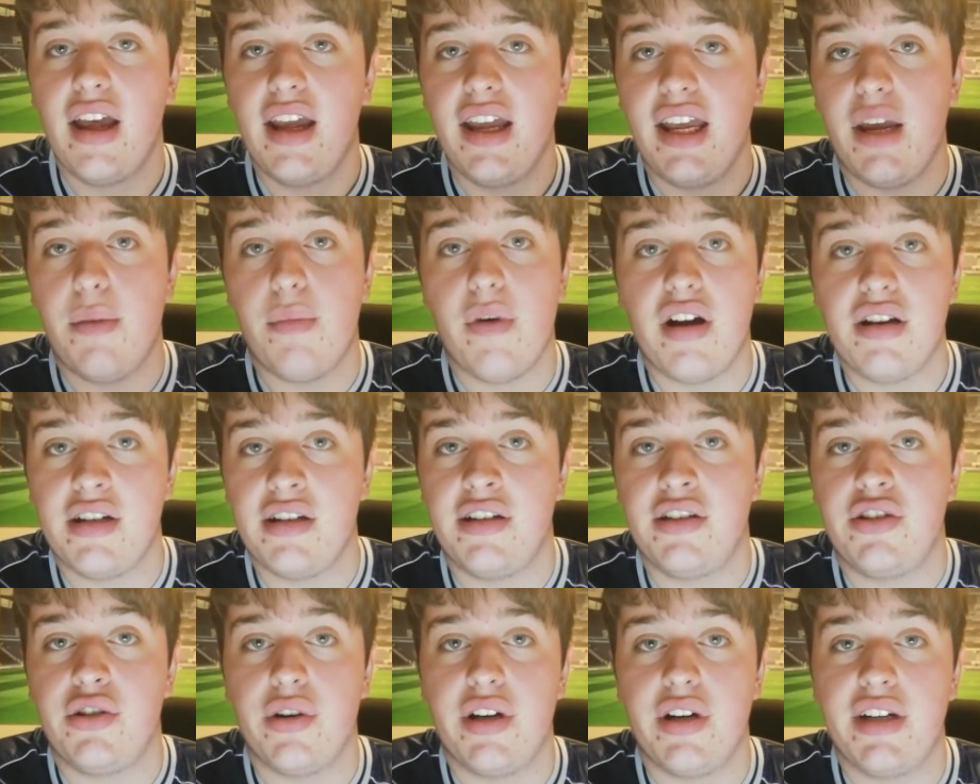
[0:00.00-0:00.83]
he wanted
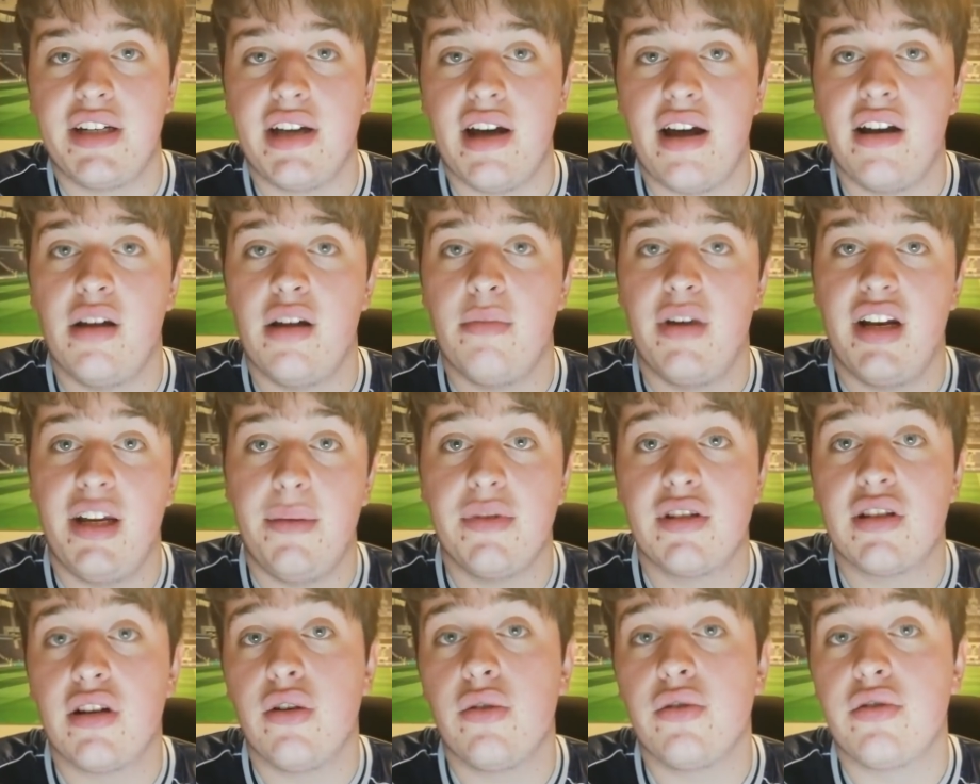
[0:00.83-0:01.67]
to join Tottenham and he
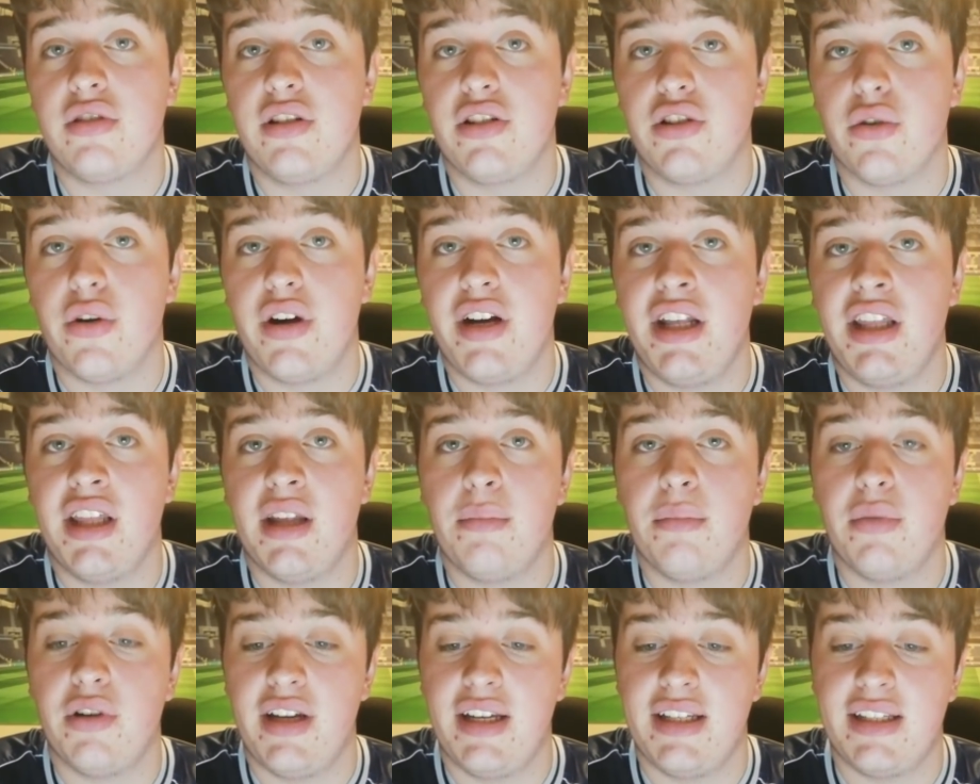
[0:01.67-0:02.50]
was close to joining
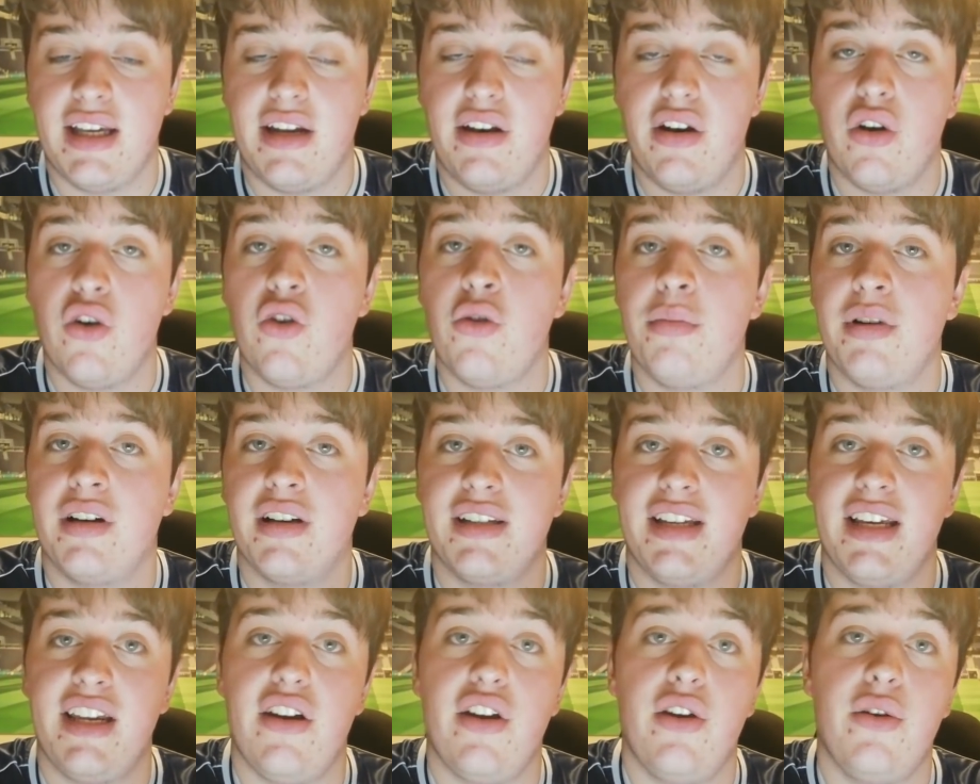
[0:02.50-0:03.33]
them, but he said no
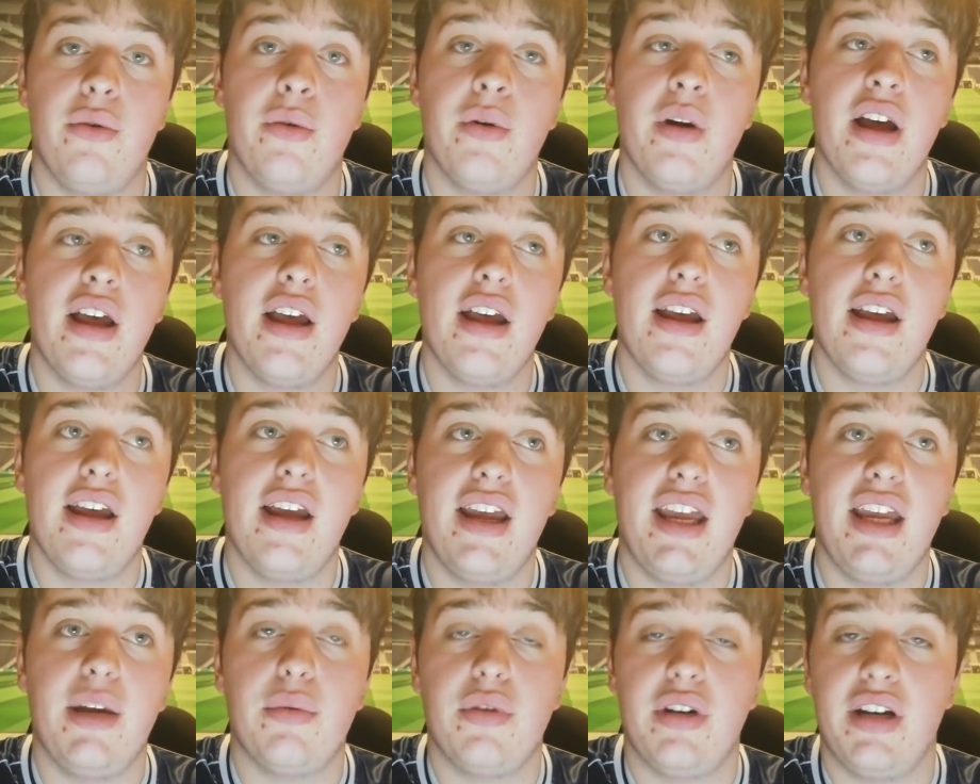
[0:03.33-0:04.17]
because he knew
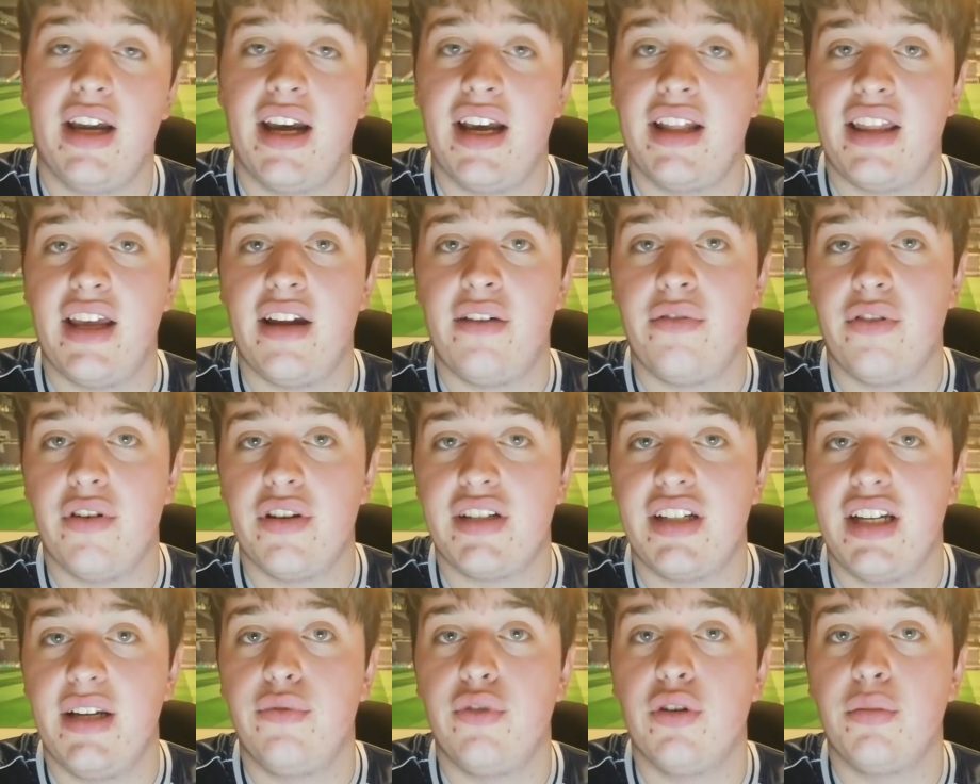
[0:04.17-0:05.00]
he wouldn't get that
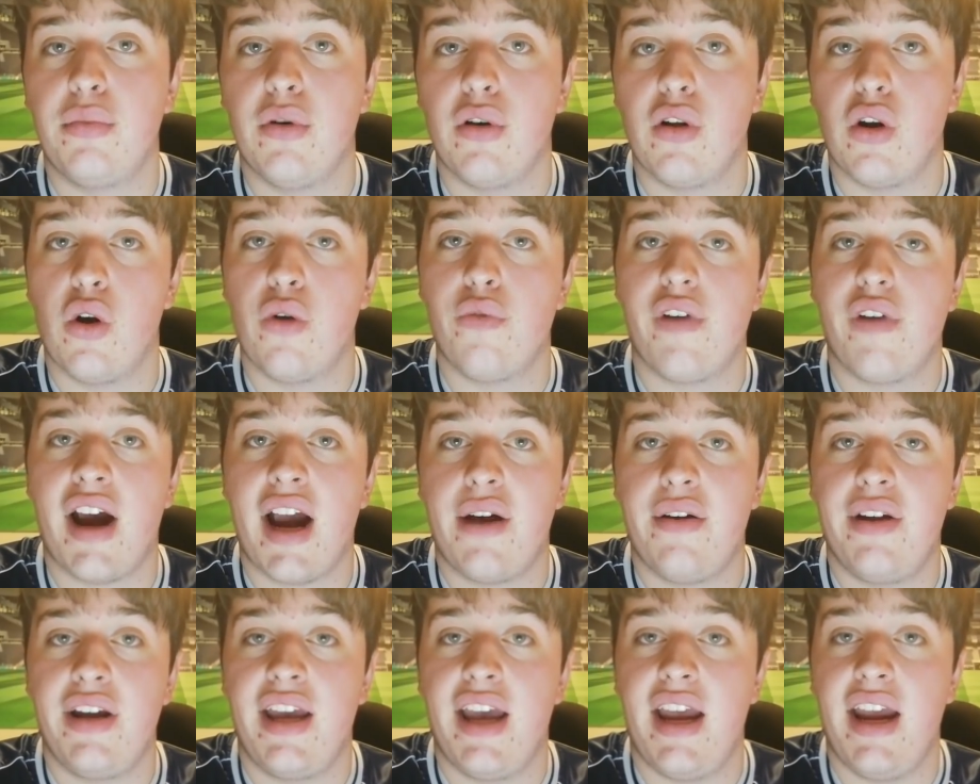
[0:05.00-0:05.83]
first team football over
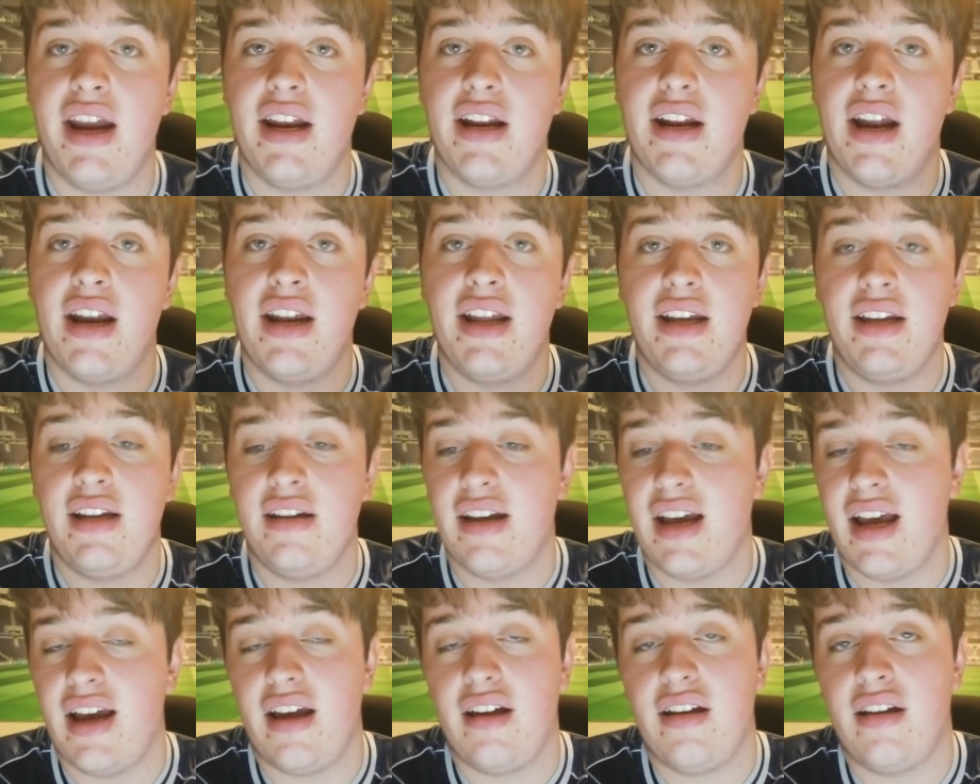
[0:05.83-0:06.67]
Harry Kane, and
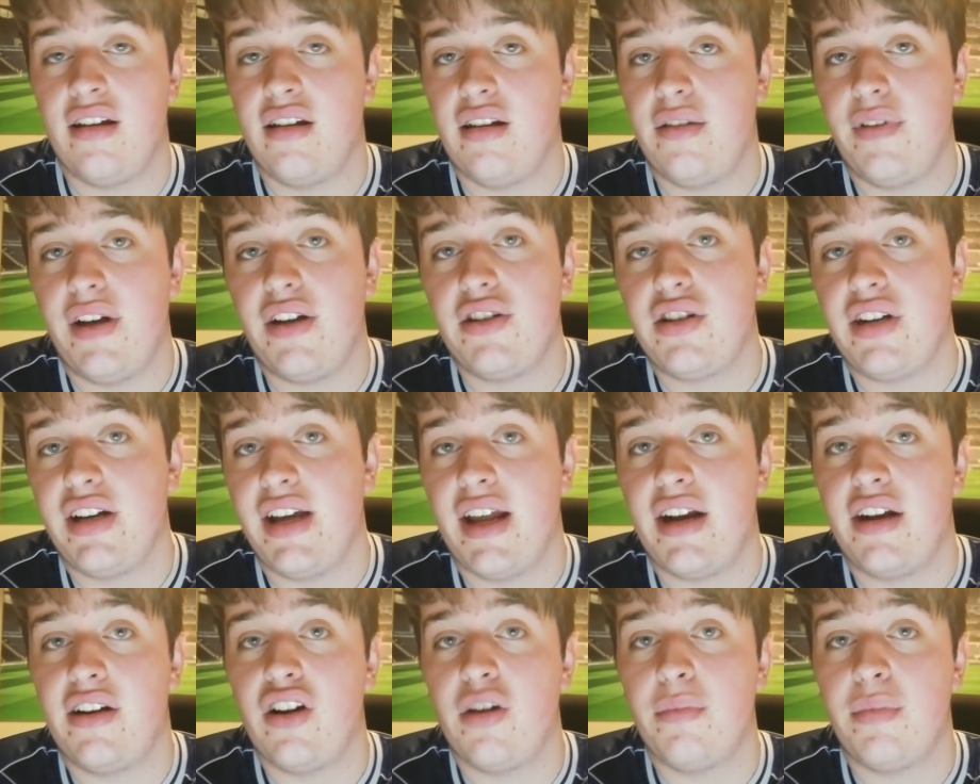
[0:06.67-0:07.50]
he eventually
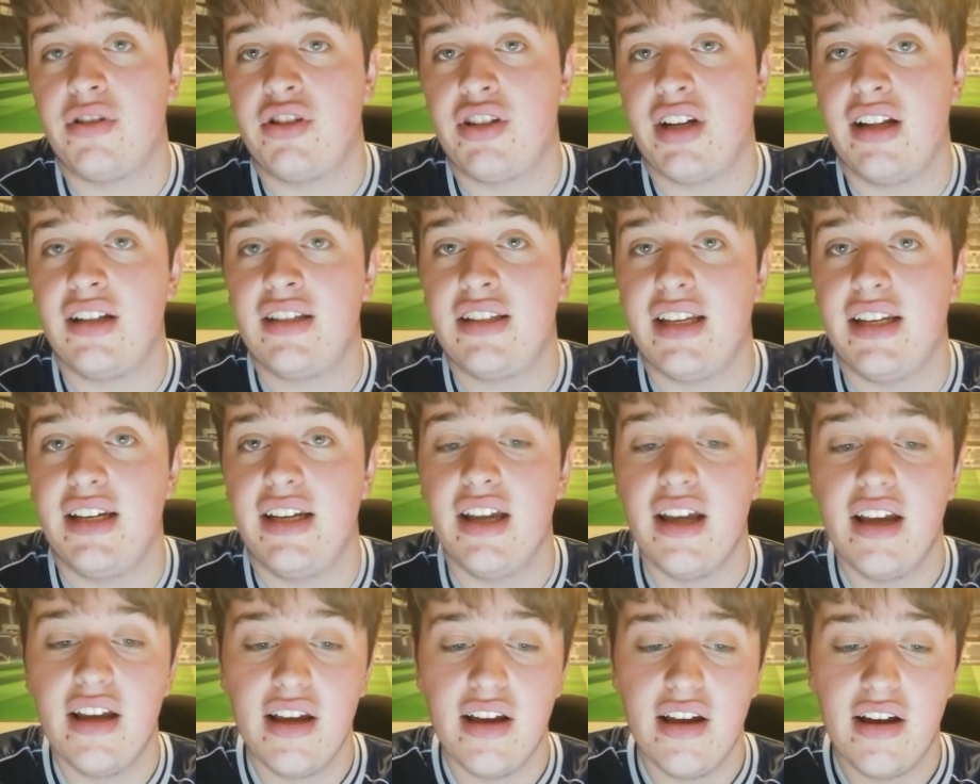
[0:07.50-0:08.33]
ended up at Chelsea.